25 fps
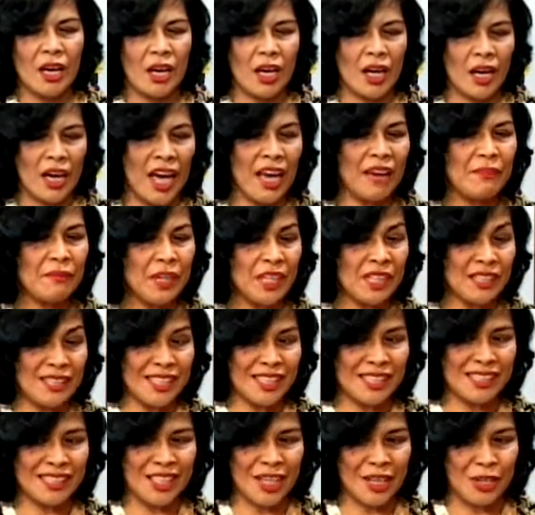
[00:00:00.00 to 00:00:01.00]
having
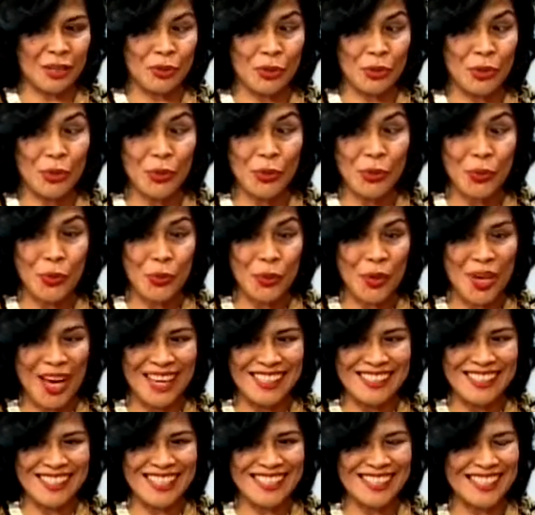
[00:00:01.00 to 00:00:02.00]
this new
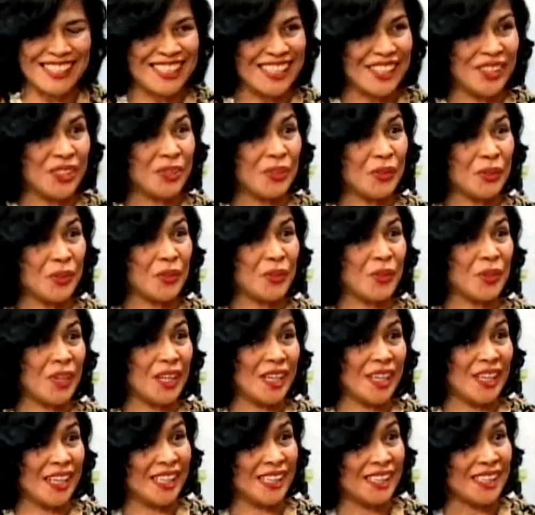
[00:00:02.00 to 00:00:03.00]
gadgets and new
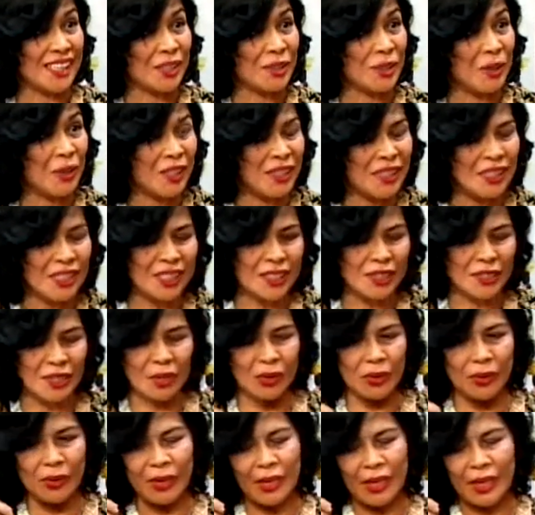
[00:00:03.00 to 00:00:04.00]
technology,
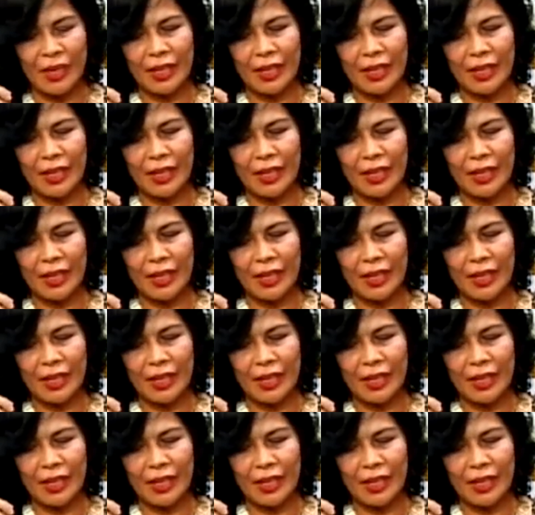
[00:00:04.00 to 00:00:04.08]
no?